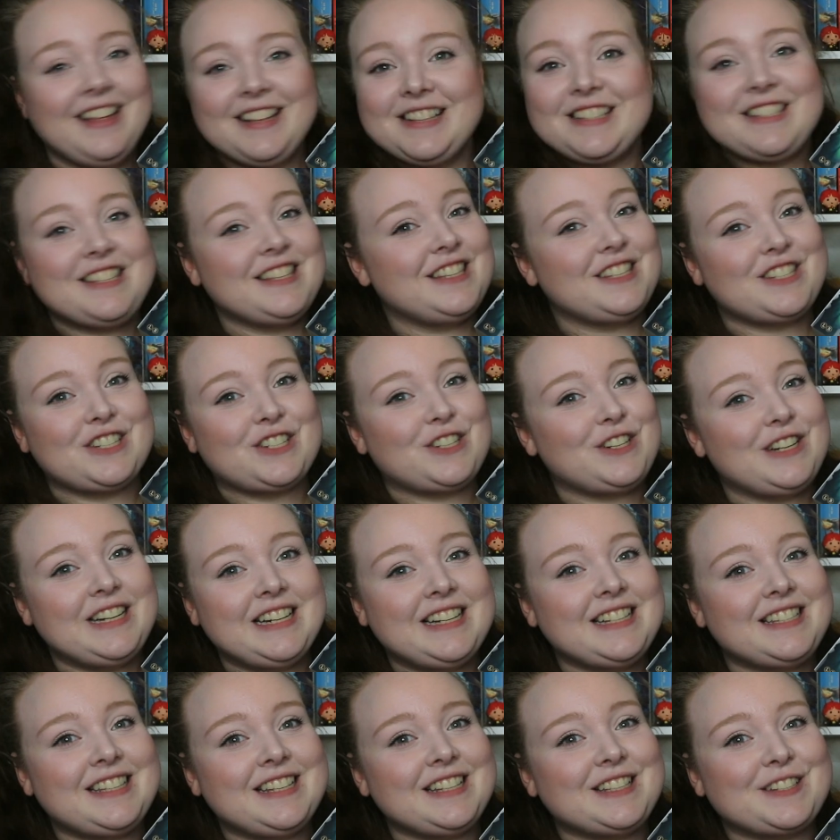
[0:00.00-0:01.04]
It's the
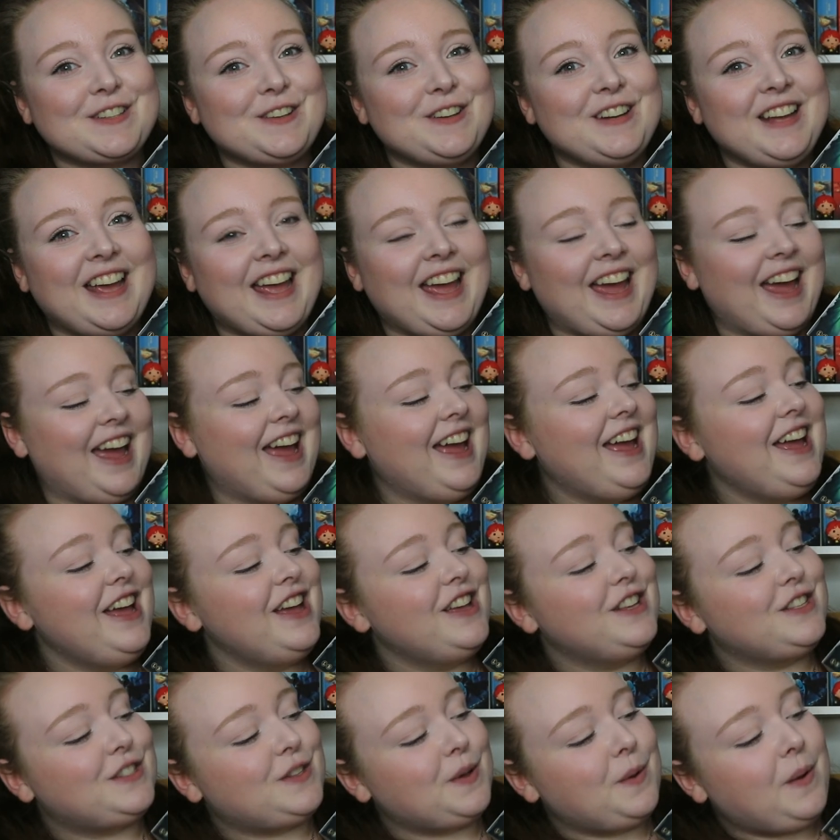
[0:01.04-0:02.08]
straightest it's gonna get.
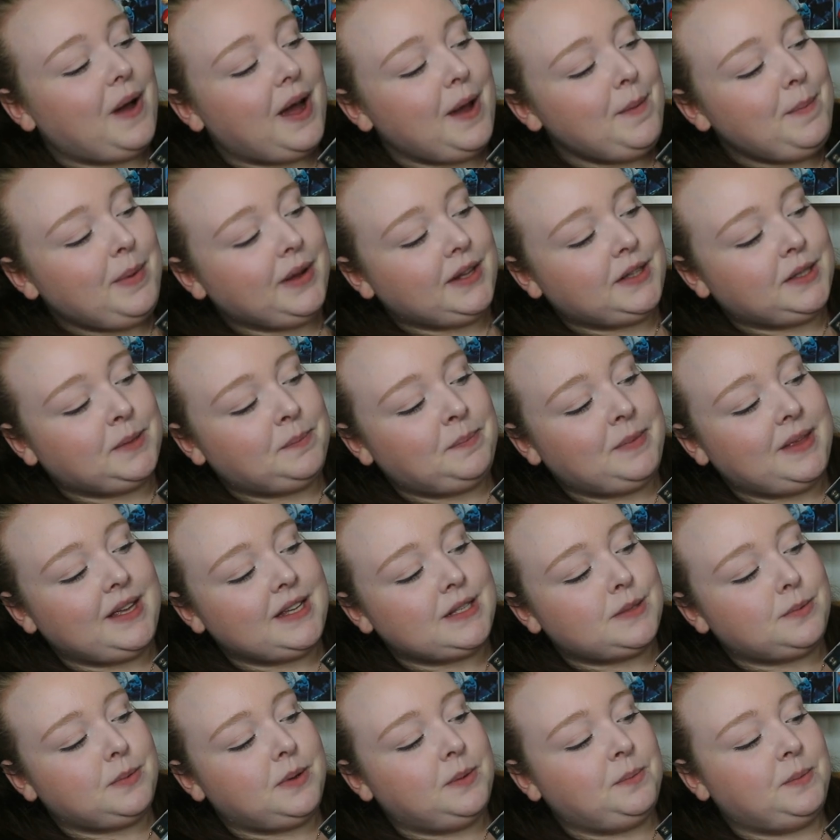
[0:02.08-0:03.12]
So I picked up
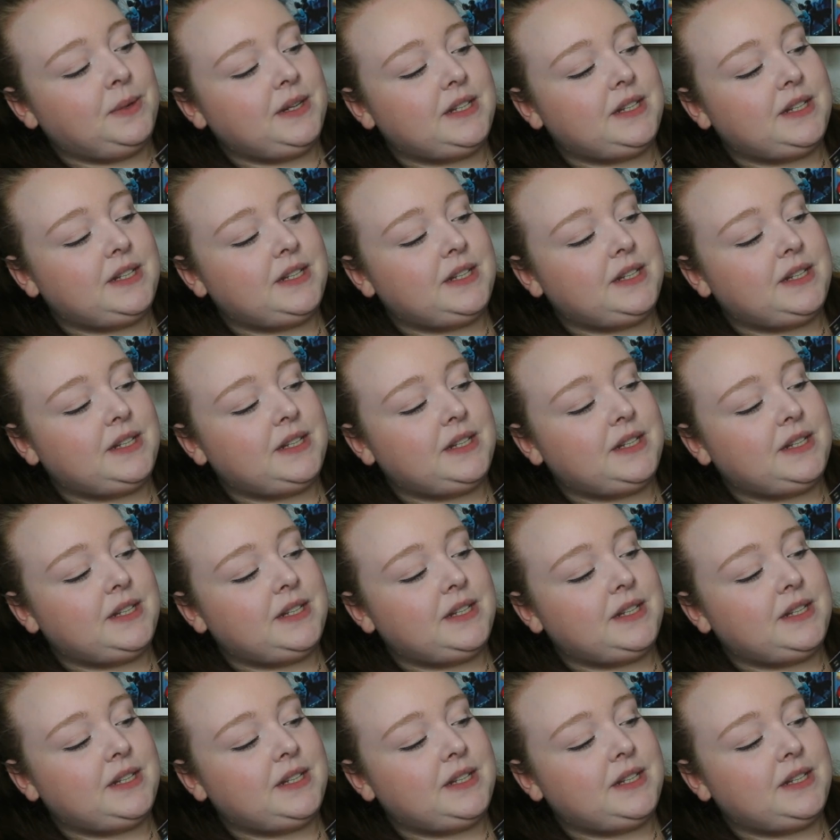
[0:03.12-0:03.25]
this one,